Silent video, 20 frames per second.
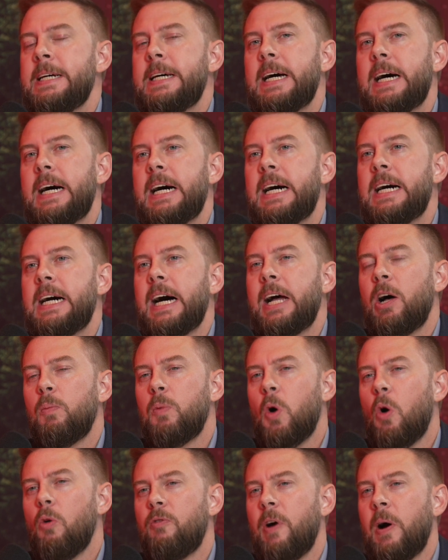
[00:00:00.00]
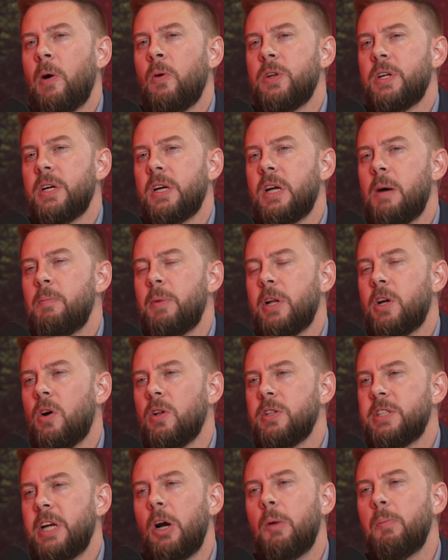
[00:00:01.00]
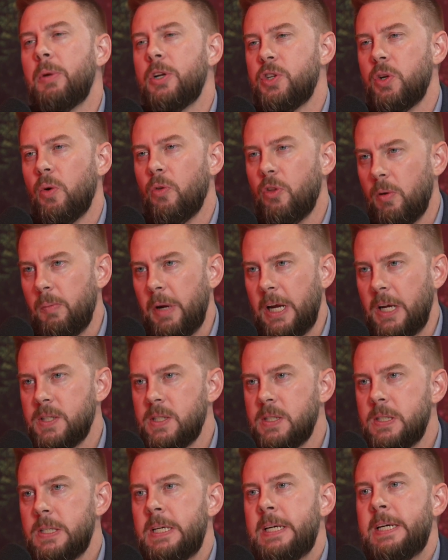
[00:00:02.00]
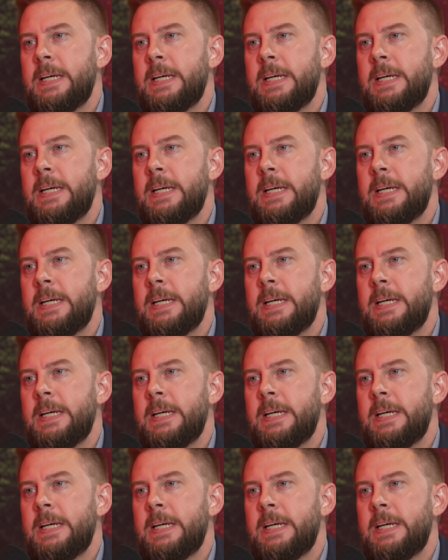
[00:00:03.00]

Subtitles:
I helped co-found a company called Terrapin Geothermics.